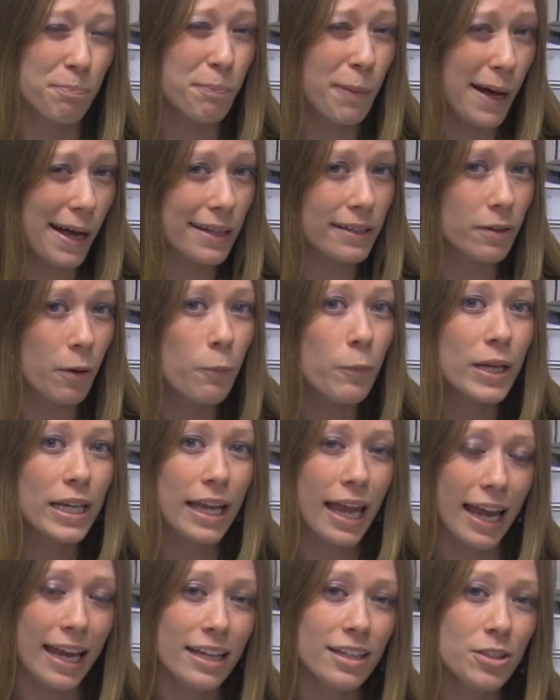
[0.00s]
but we
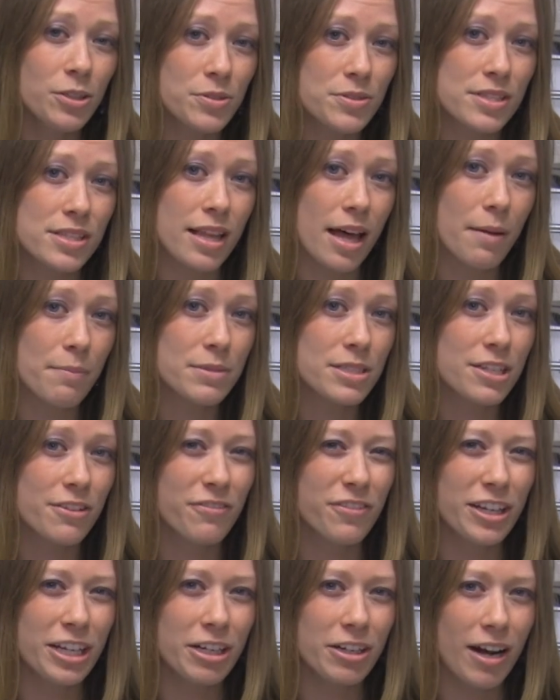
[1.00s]
can use them to
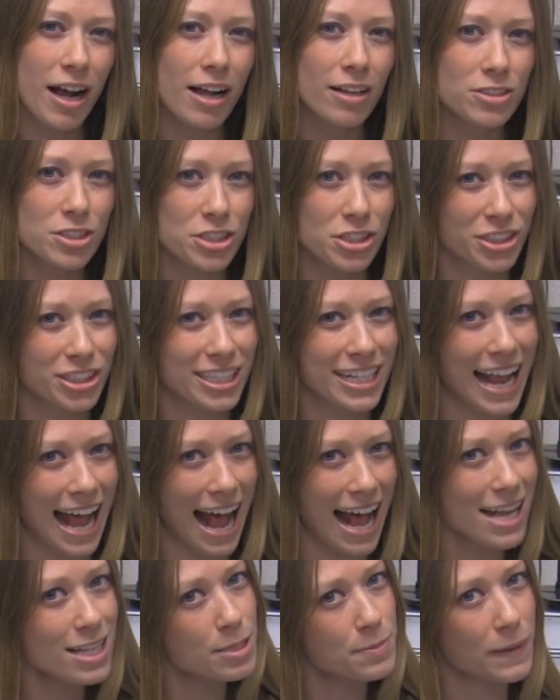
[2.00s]
figure out certain
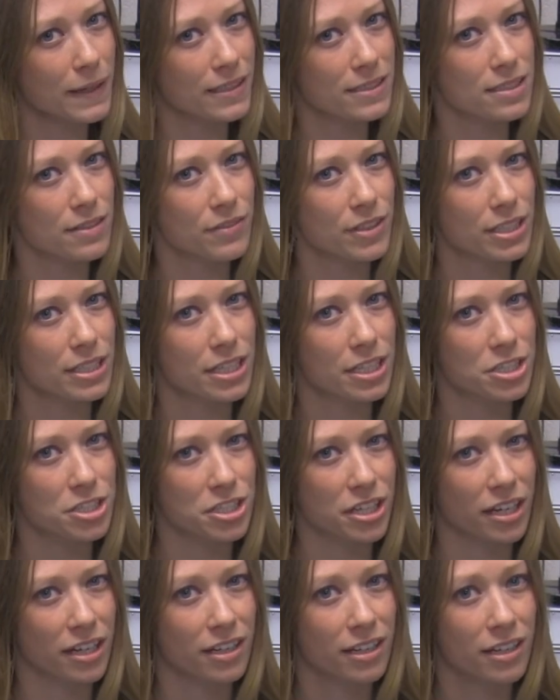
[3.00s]
aspects of addiction.